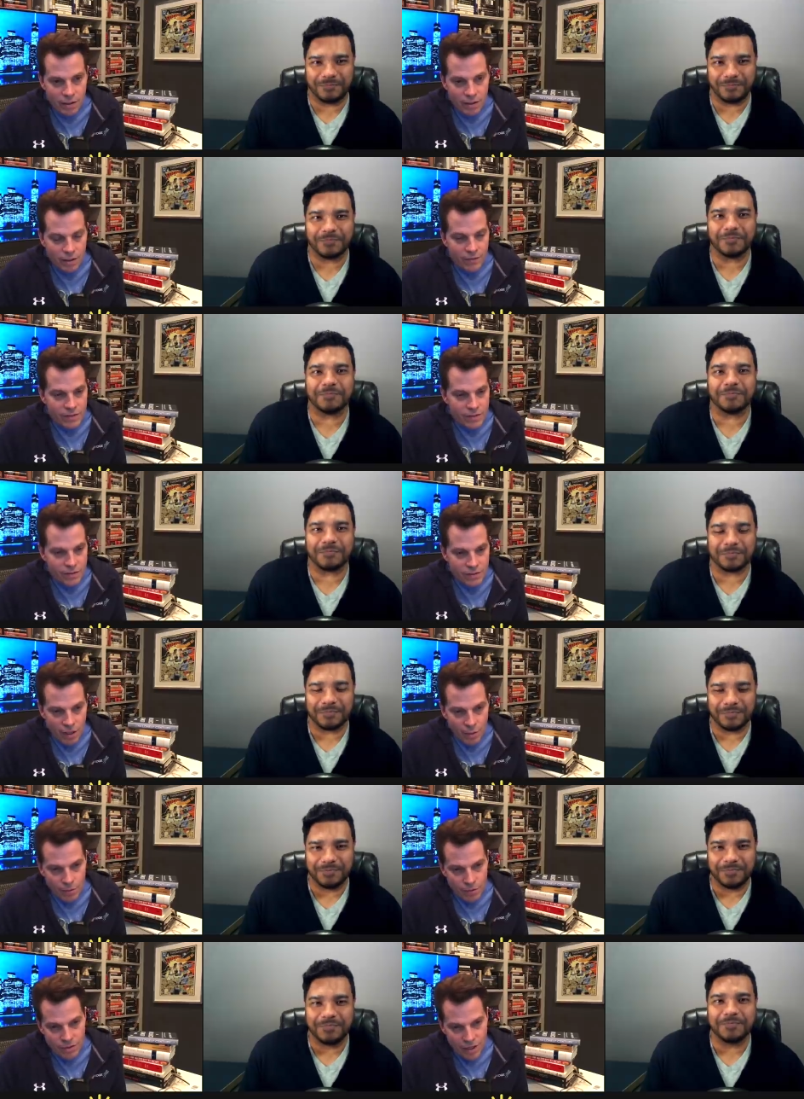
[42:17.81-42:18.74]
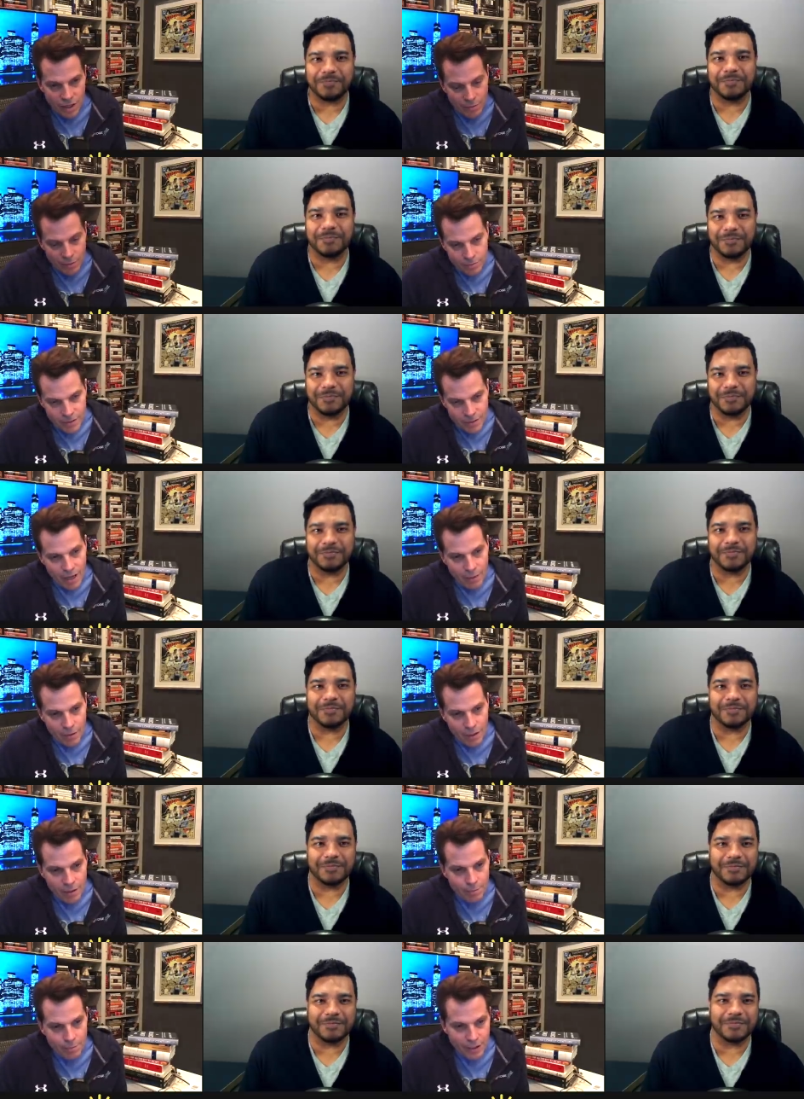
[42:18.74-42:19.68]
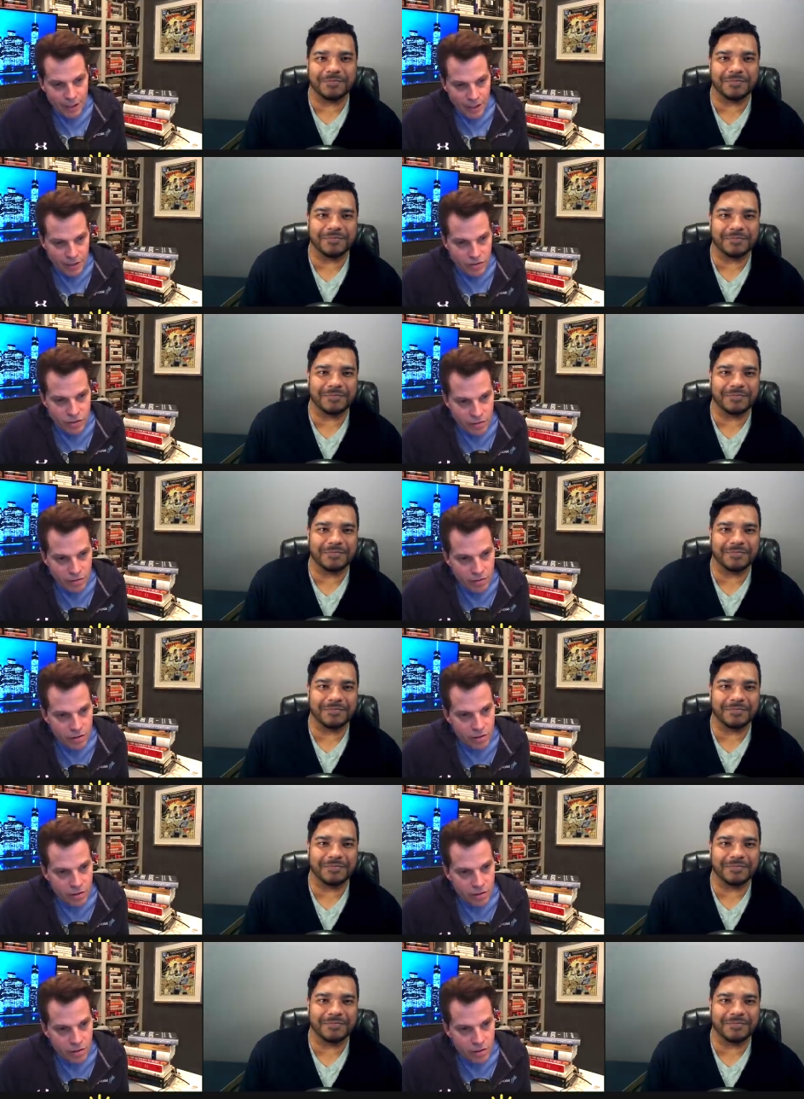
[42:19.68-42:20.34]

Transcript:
Speaker 1: If it's summertime, I'm down by the beach